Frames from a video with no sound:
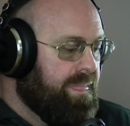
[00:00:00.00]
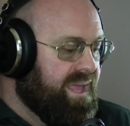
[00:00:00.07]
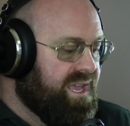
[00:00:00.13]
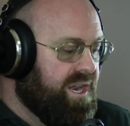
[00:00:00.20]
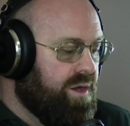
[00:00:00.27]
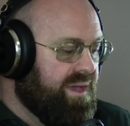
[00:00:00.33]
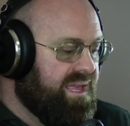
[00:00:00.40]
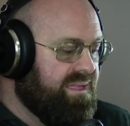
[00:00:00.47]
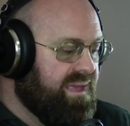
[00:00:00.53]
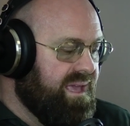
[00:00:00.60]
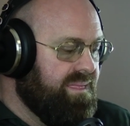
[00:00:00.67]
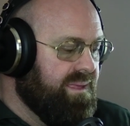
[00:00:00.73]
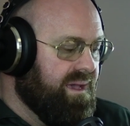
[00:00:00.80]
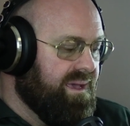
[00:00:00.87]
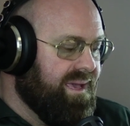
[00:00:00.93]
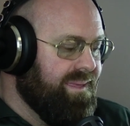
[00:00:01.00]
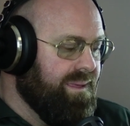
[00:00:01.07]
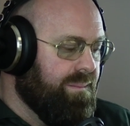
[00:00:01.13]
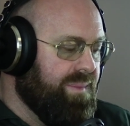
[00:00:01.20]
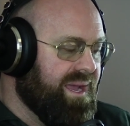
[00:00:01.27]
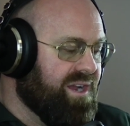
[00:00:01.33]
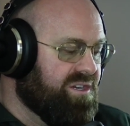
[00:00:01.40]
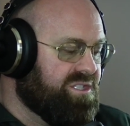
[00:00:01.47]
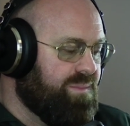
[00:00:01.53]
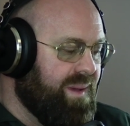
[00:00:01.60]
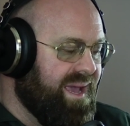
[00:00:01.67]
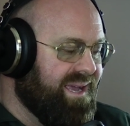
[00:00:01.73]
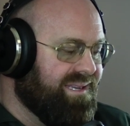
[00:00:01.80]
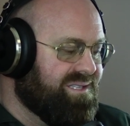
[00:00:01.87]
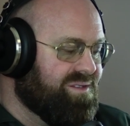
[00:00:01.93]
In the bigger
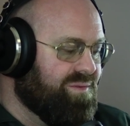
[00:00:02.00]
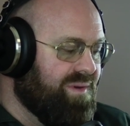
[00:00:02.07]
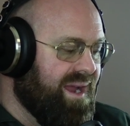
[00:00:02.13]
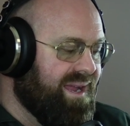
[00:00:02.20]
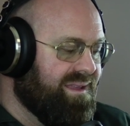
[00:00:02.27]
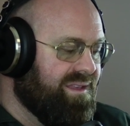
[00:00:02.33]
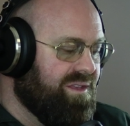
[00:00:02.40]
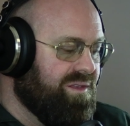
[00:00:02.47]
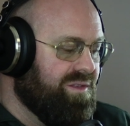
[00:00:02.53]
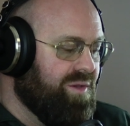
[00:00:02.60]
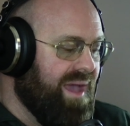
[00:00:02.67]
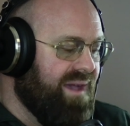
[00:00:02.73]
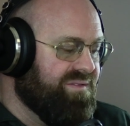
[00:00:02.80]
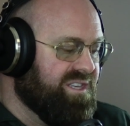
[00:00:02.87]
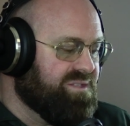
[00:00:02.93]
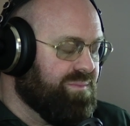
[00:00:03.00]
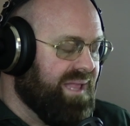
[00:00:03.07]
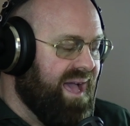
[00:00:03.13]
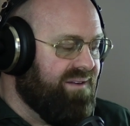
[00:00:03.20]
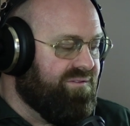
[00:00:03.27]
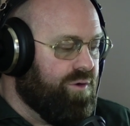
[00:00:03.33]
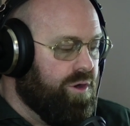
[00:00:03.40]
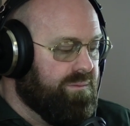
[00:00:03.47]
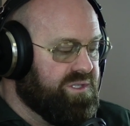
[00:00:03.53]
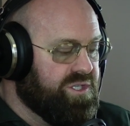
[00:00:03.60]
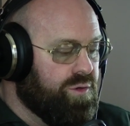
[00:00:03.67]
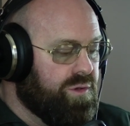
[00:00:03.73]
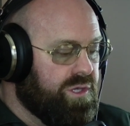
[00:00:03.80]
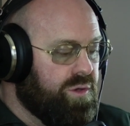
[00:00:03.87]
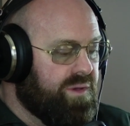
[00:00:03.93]
space, right? You have these platforms.
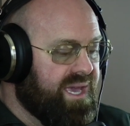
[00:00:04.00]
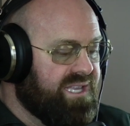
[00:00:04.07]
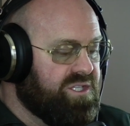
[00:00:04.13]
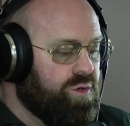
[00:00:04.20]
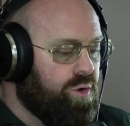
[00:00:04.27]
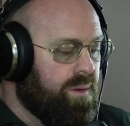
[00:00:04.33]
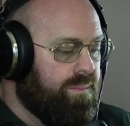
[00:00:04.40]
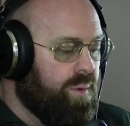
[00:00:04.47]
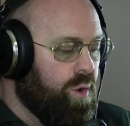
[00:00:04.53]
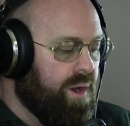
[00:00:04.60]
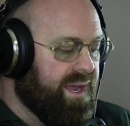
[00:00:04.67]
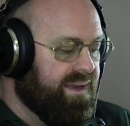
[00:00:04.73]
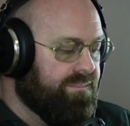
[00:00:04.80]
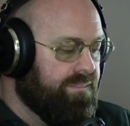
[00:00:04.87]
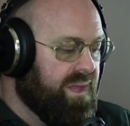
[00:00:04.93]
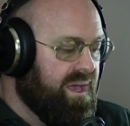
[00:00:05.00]
You get to a point.